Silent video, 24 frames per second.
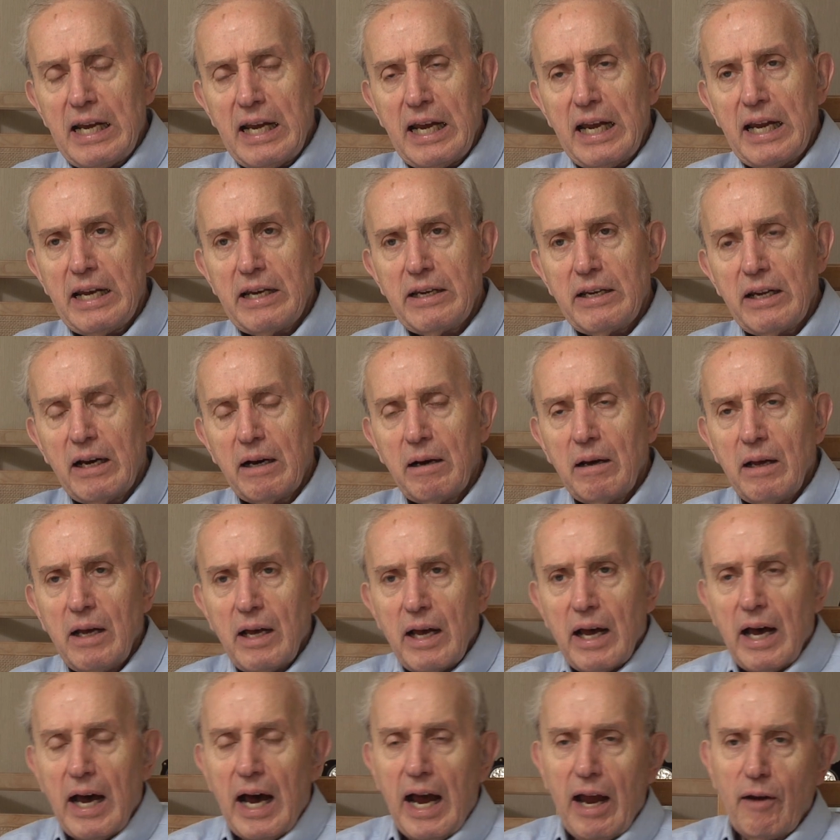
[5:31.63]
and
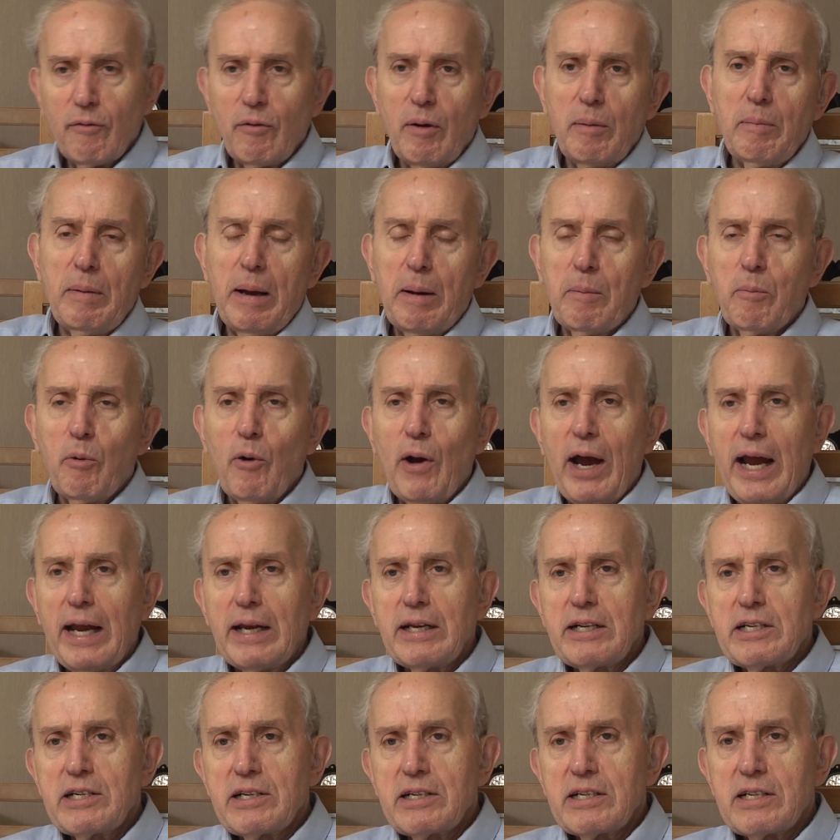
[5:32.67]
I remember I'd